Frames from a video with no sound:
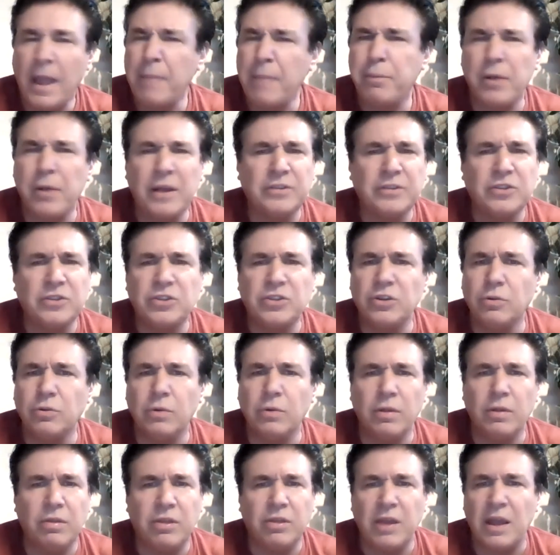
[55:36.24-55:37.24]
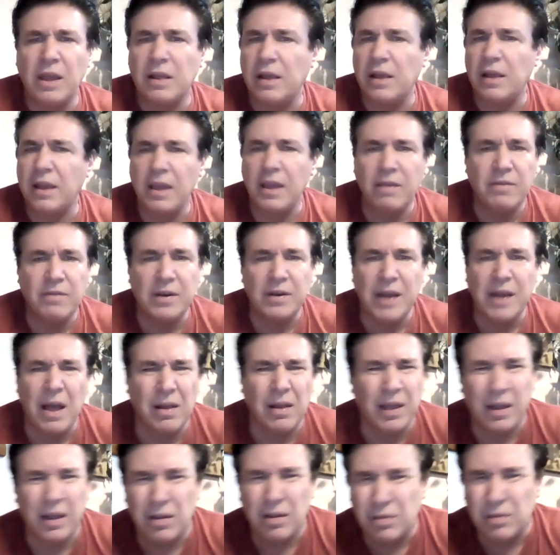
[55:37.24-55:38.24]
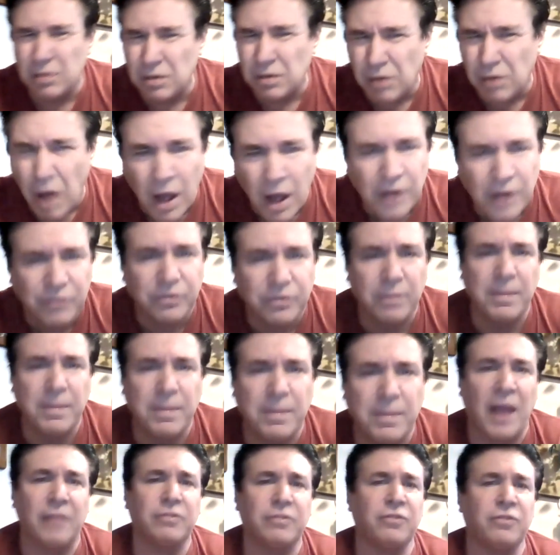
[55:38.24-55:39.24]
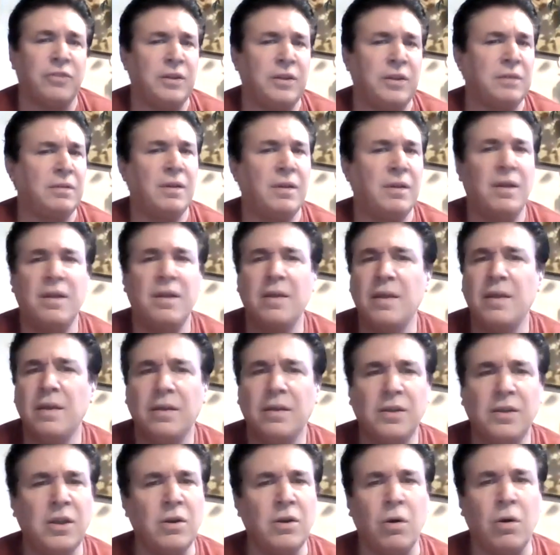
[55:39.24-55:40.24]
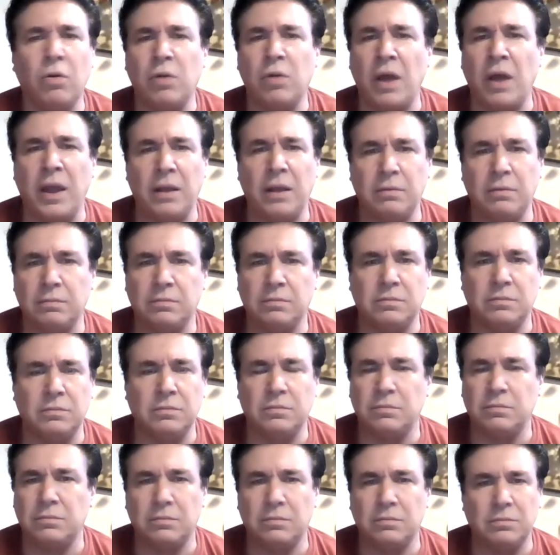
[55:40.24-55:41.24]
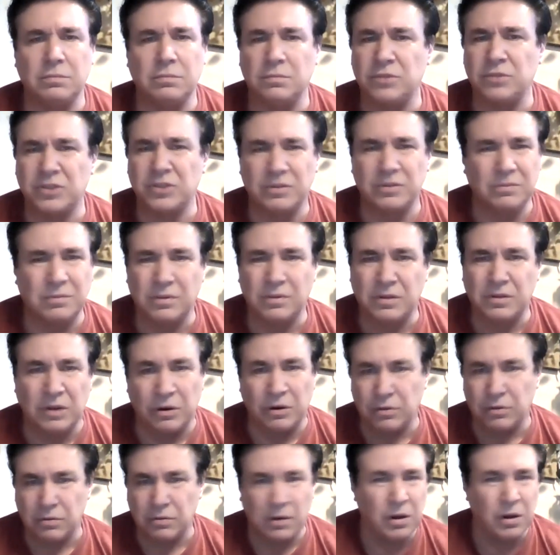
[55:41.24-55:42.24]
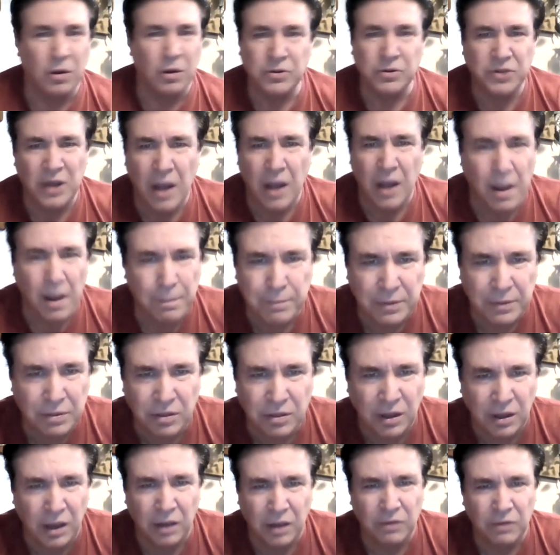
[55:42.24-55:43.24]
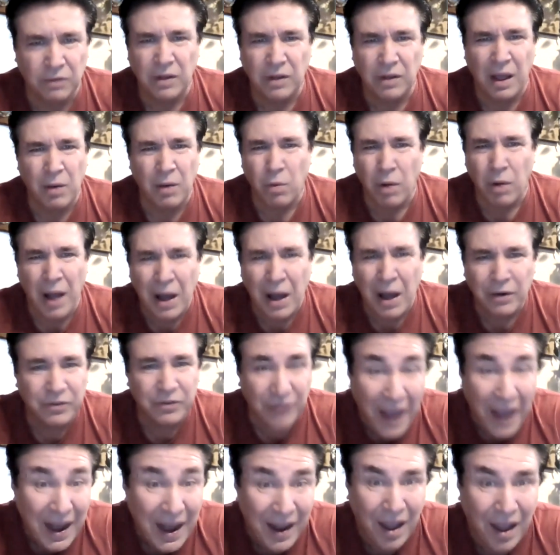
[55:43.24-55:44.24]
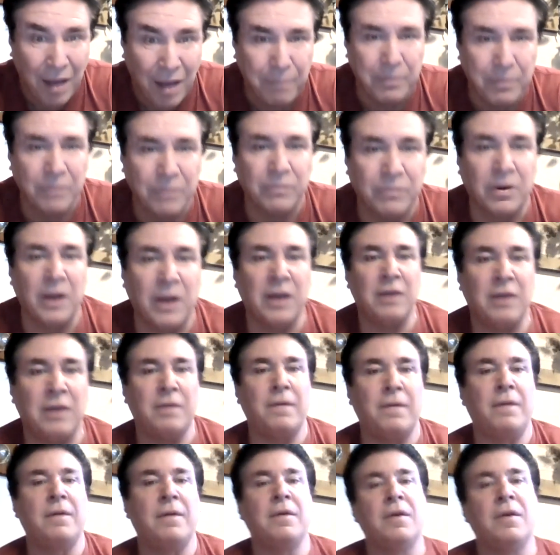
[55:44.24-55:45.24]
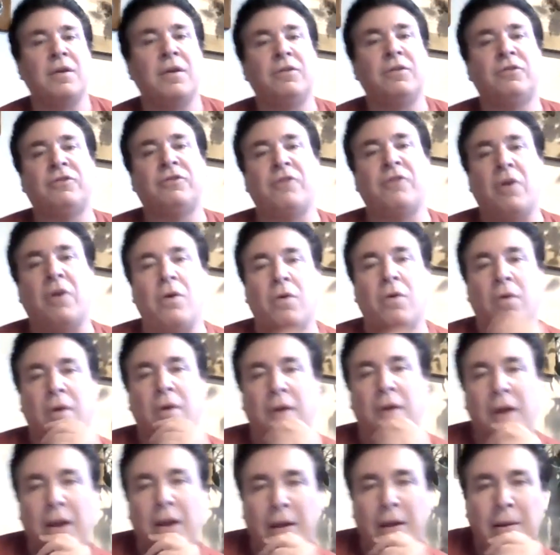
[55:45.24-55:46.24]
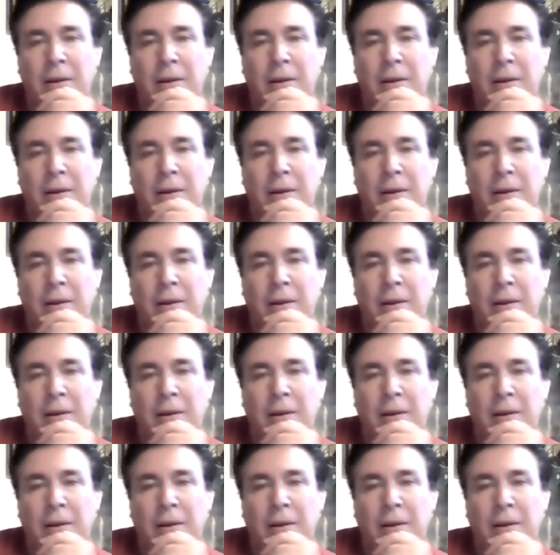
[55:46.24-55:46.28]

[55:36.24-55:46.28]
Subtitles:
And places you wouldn't think, like even now, like laundromats and, you know, like they're closing up and things. How does that happen, right? So